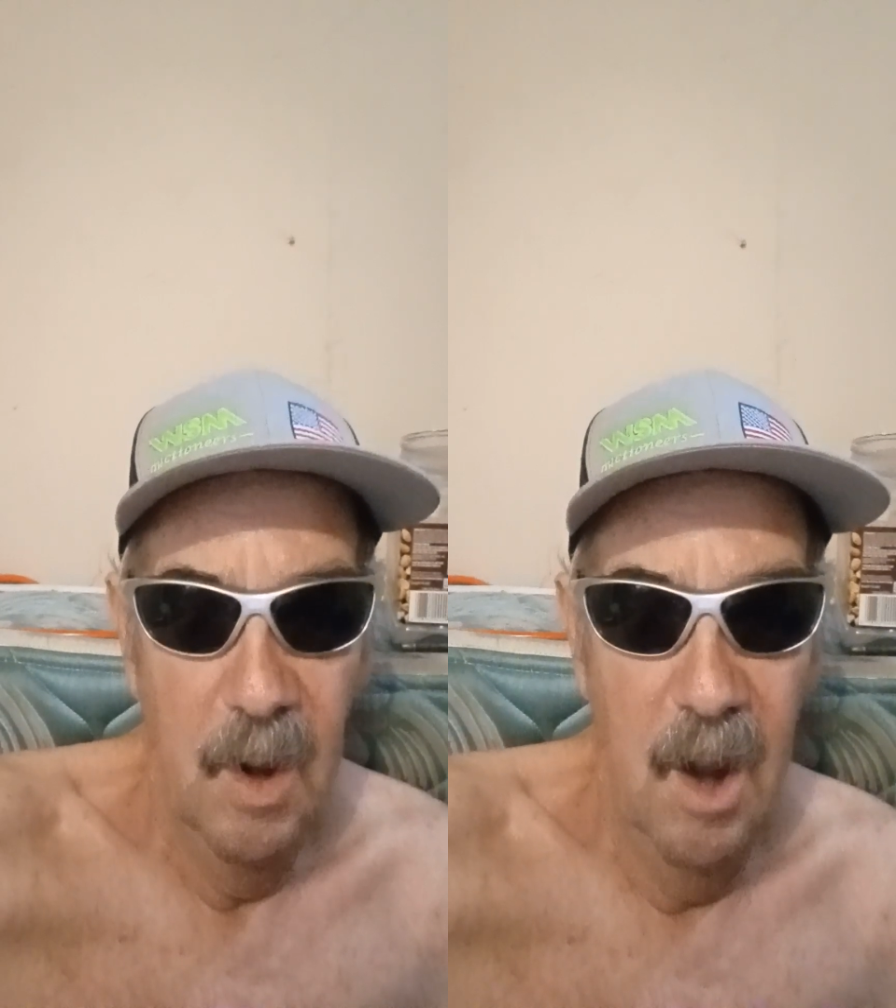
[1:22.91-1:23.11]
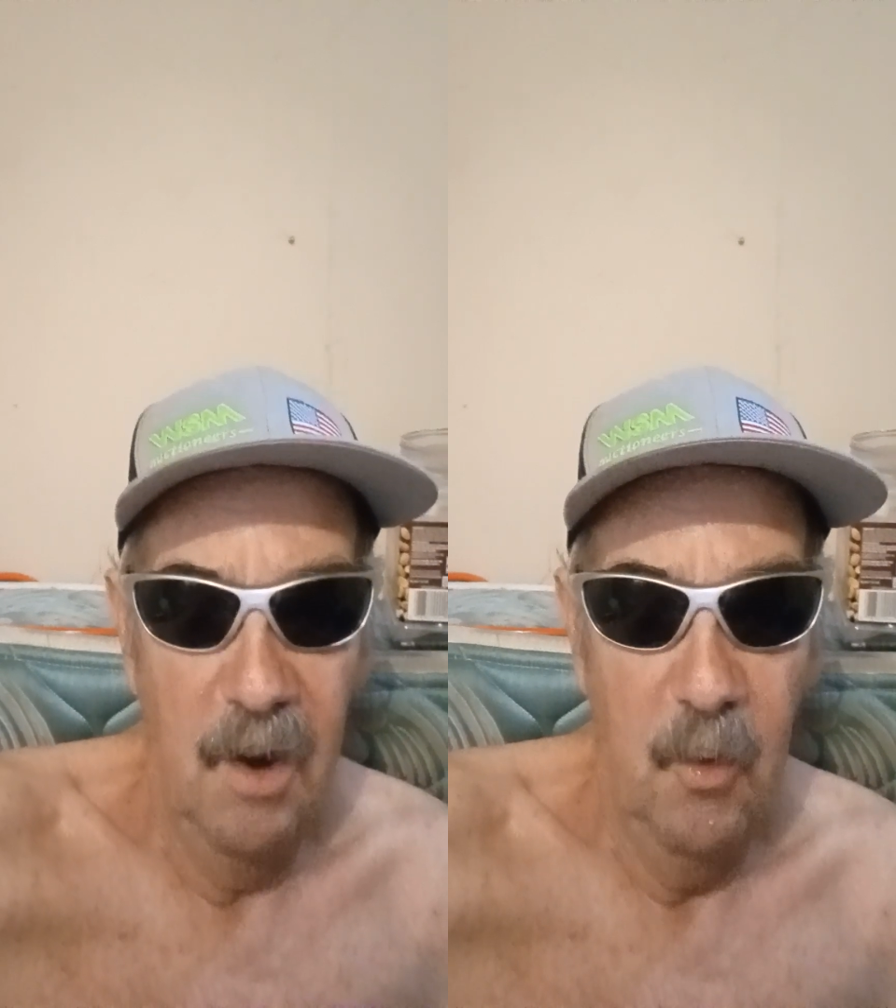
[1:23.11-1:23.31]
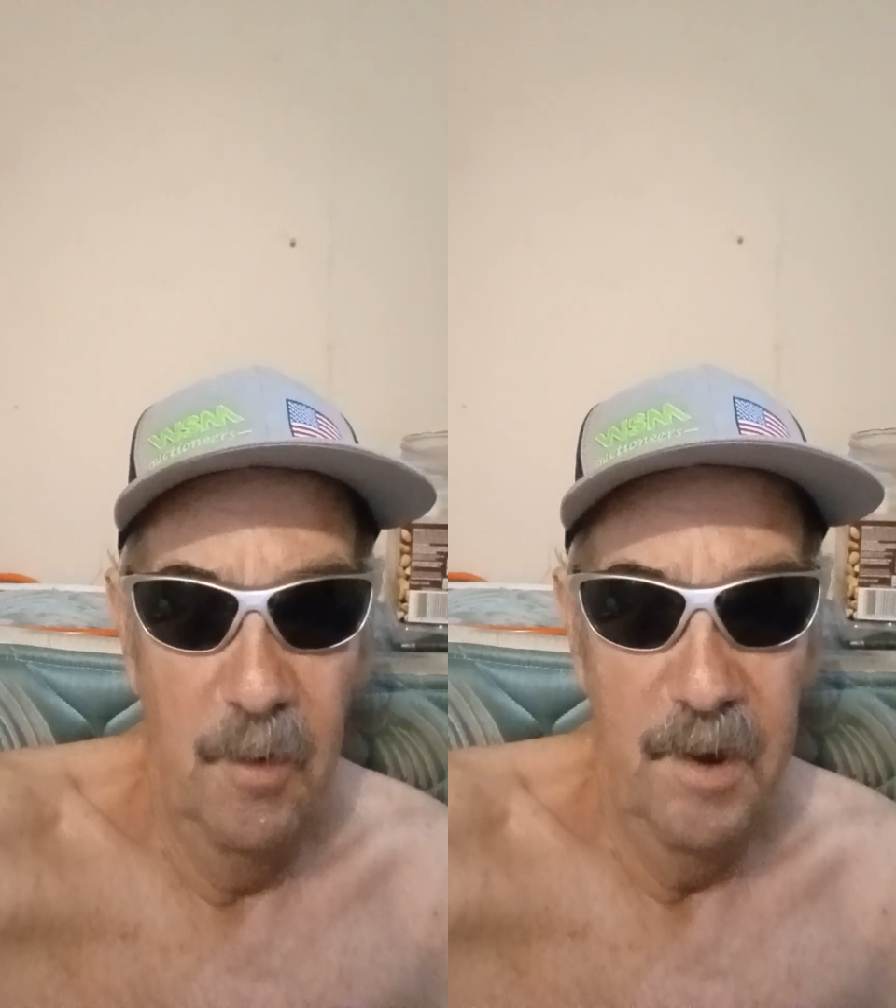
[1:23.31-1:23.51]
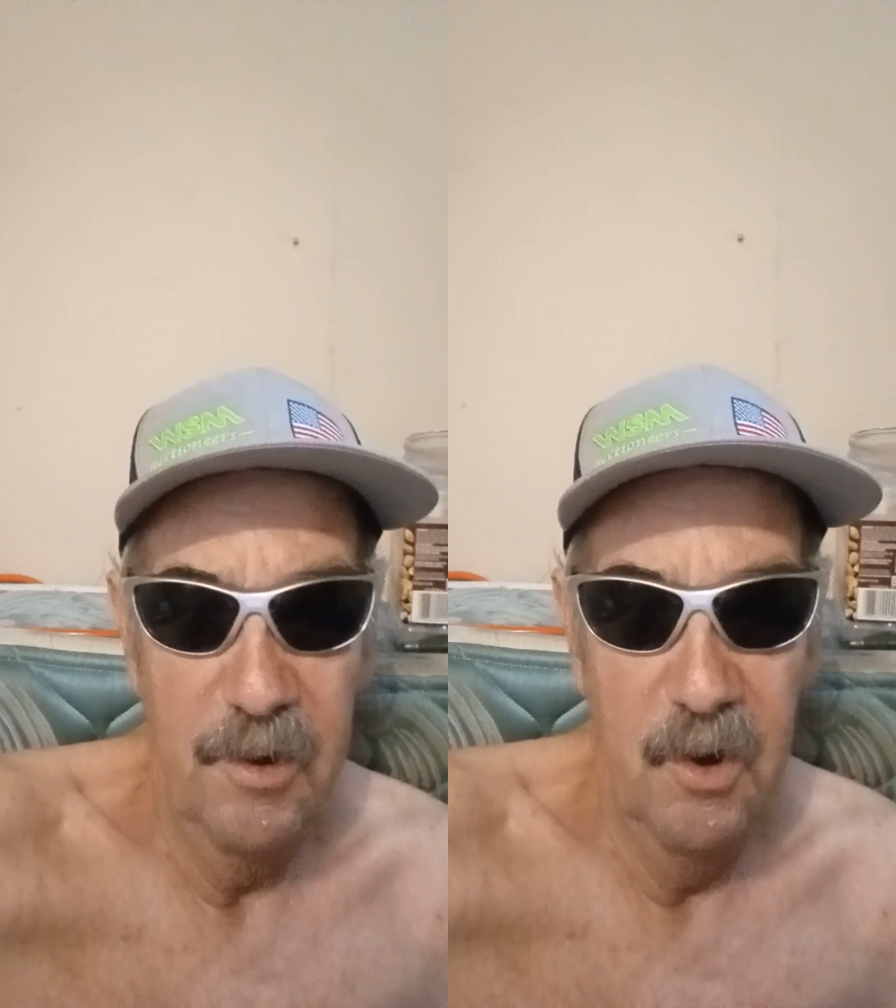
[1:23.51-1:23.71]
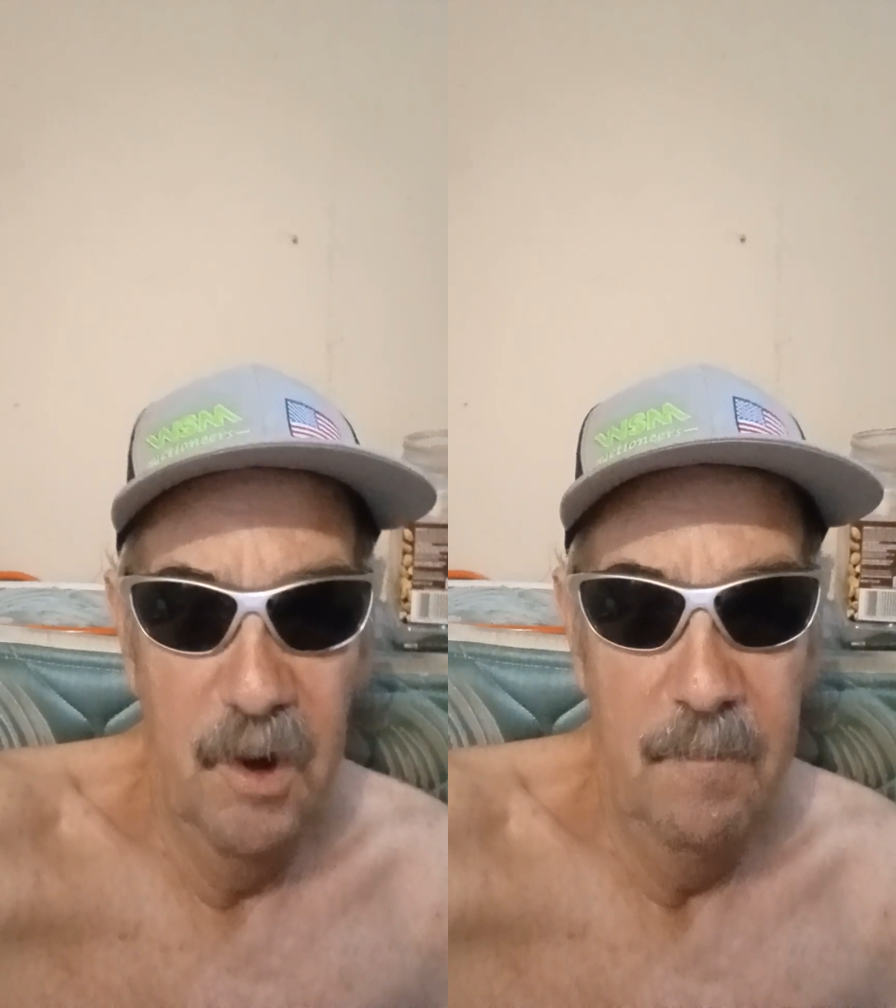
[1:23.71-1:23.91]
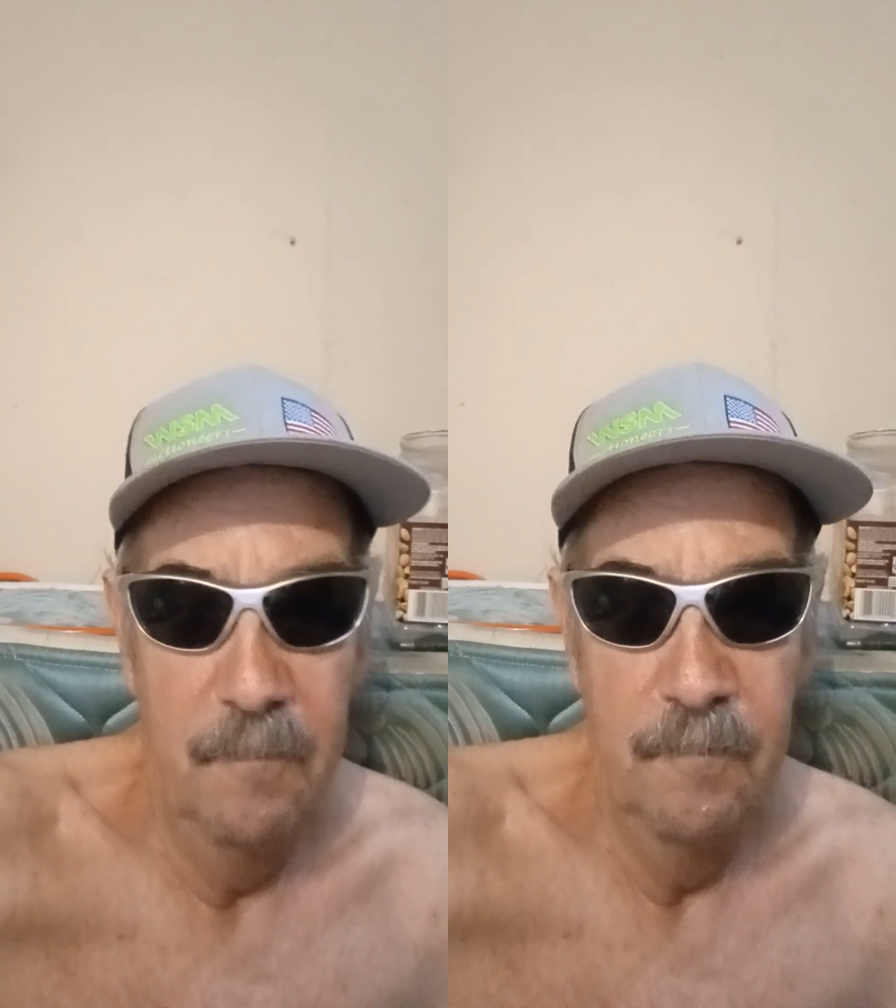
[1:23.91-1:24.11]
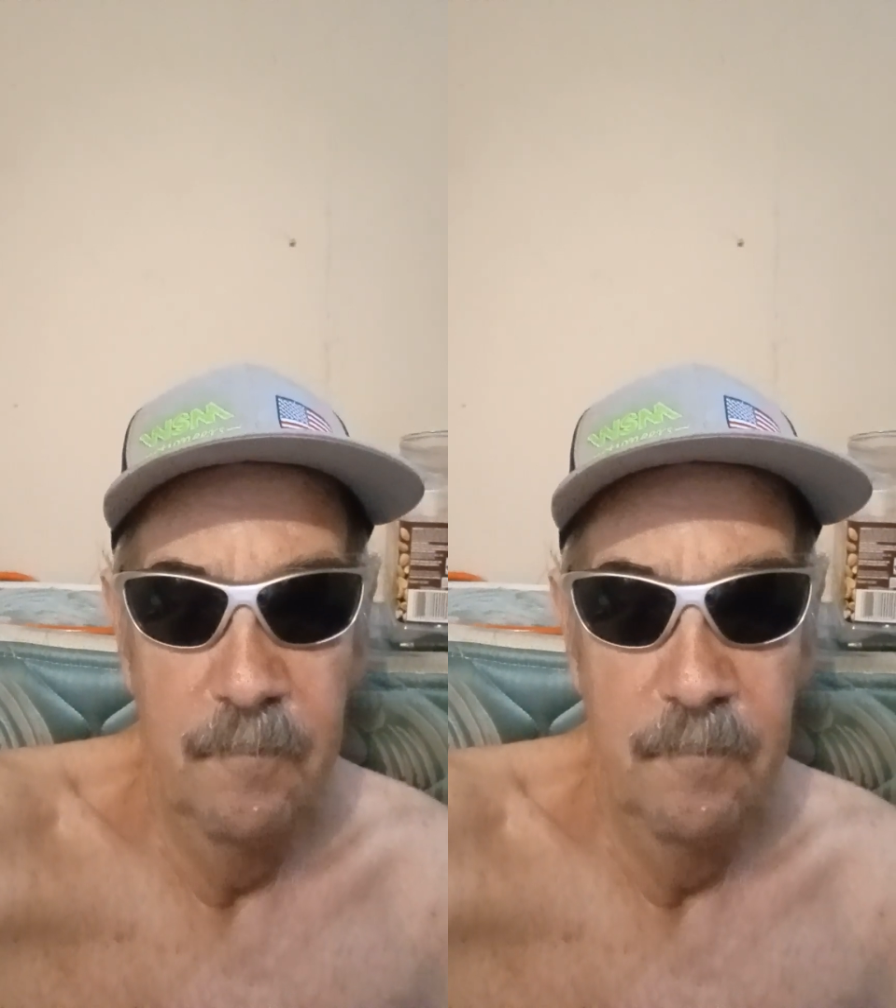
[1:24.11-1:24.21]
uh, Kundalini is good.